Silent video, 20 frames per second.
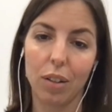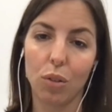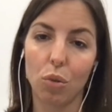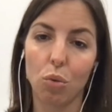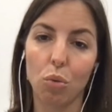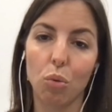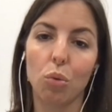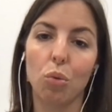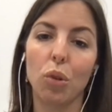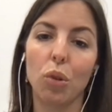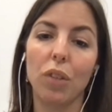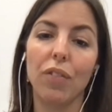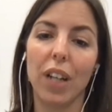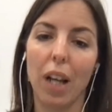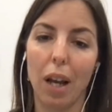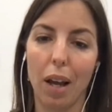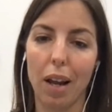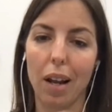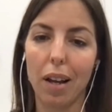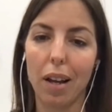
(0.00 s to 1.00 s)
to even
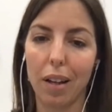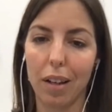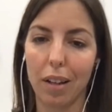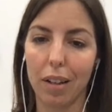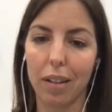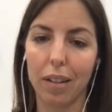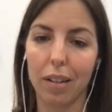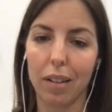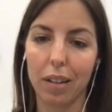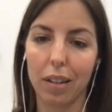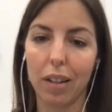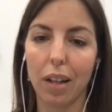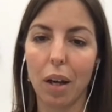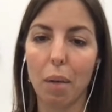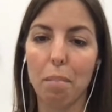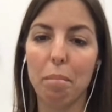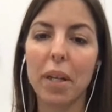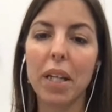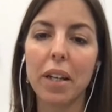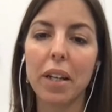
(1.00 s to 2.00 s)
a
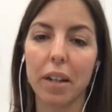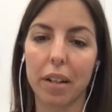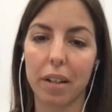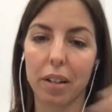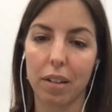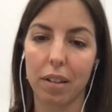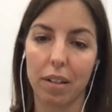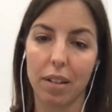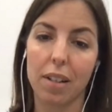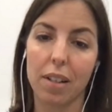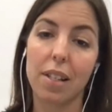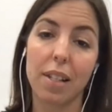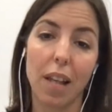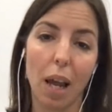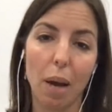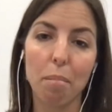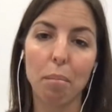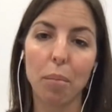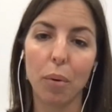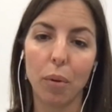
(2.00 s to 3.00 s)
bigger
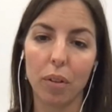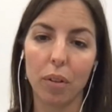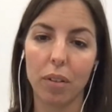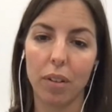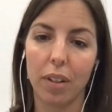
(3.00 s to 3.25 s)
sample